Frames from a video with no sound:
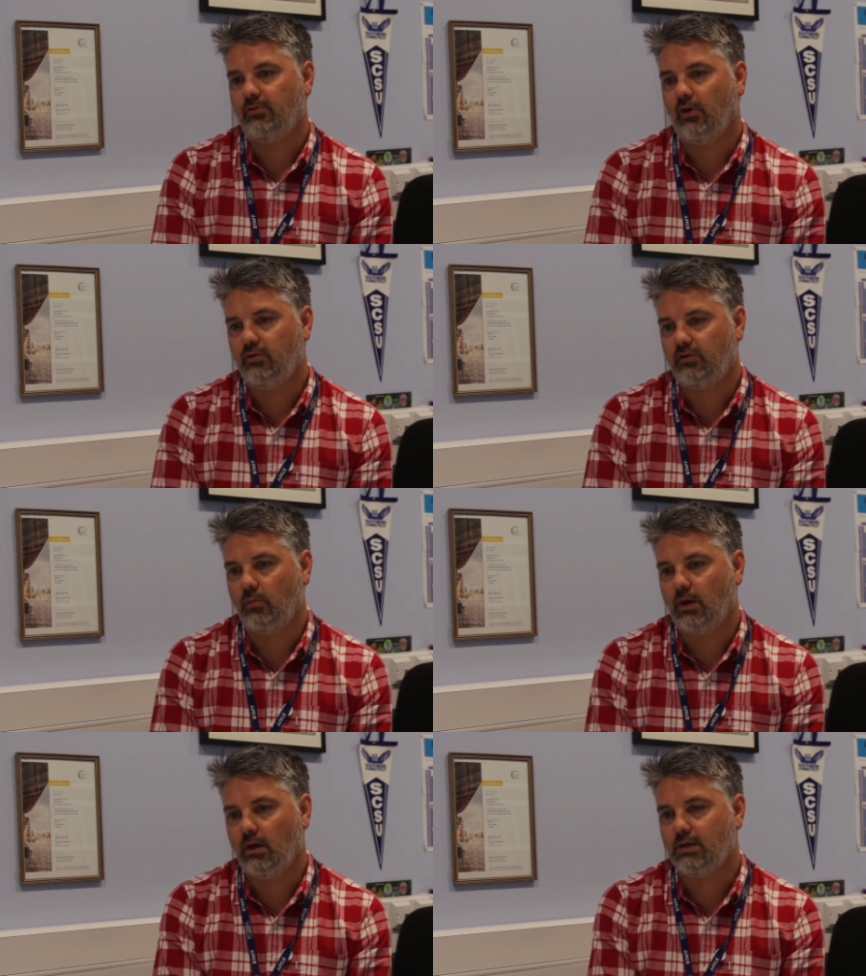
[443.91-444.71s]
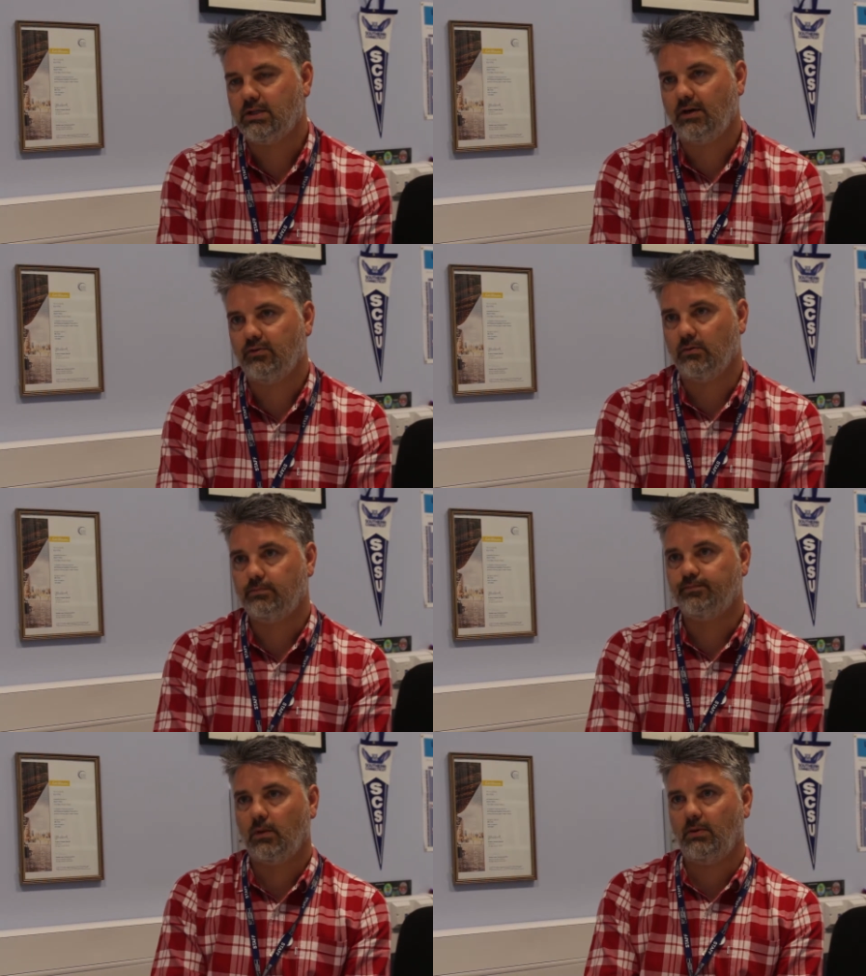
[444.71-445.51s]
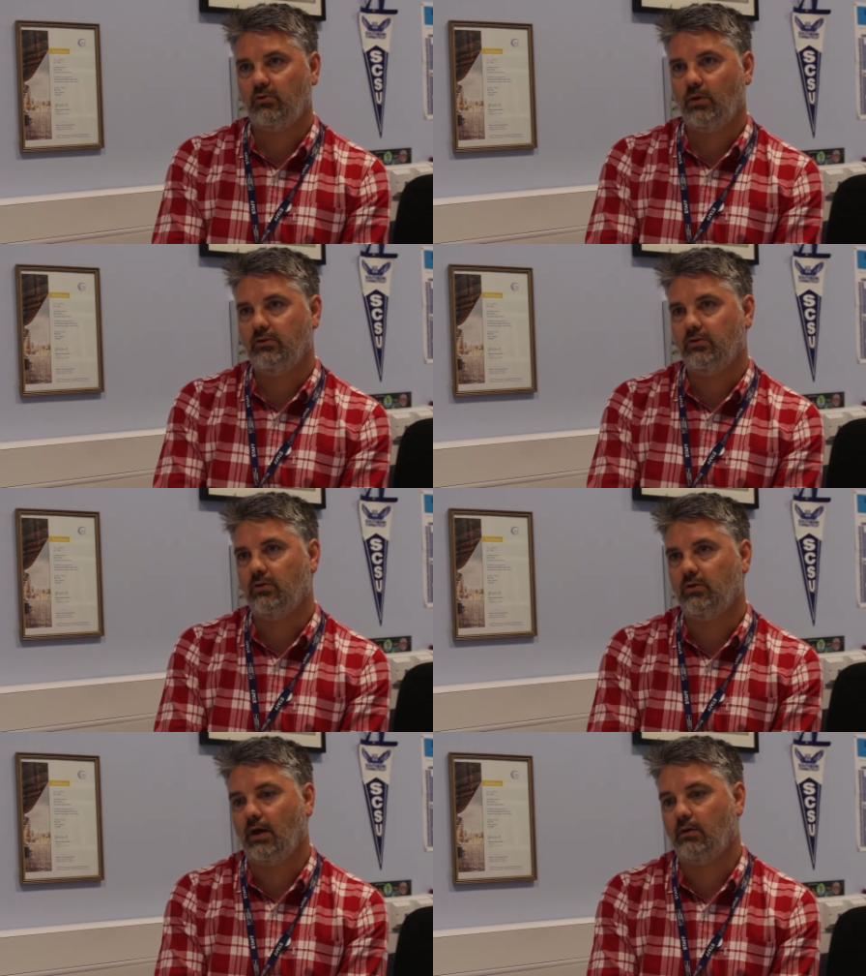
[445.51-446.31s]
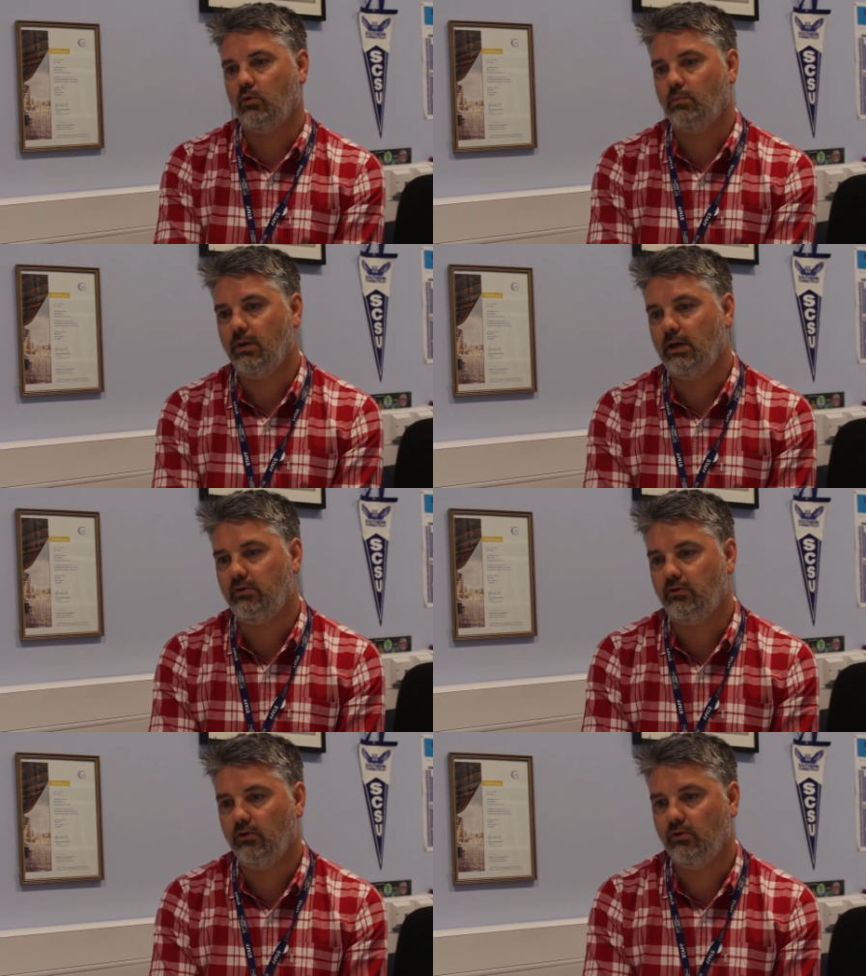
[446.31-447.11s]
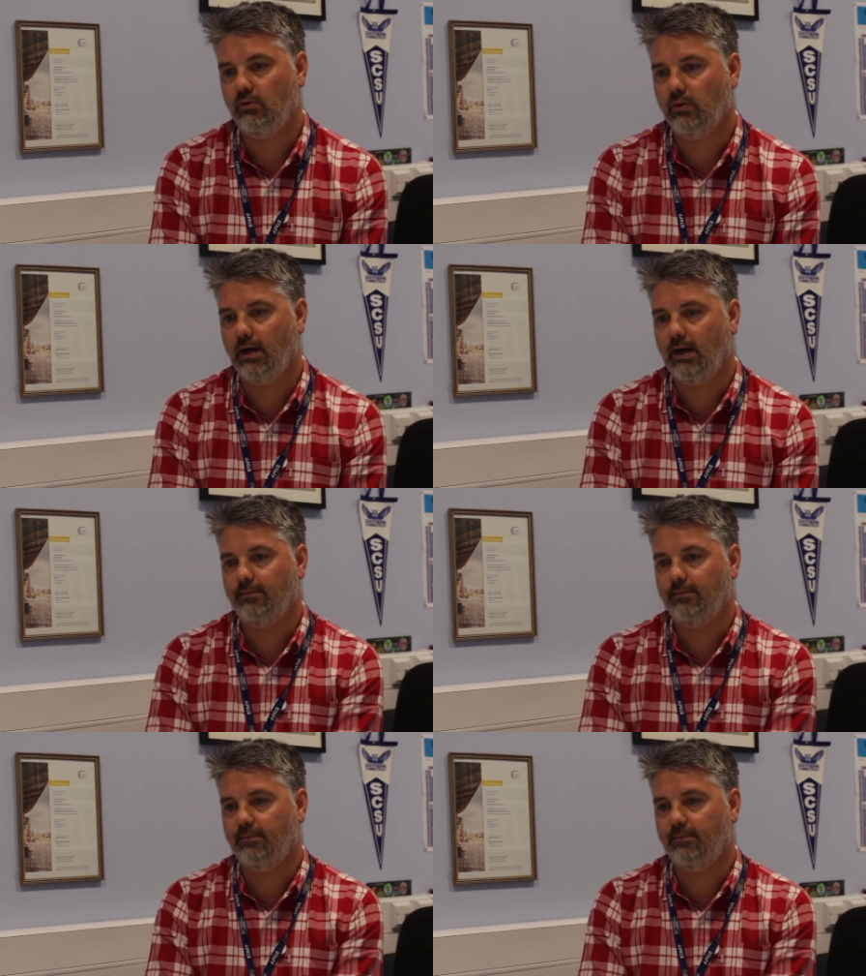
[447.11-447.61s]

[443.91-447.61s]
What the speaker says: So for somewhere like Sefton, the best way to do that would be to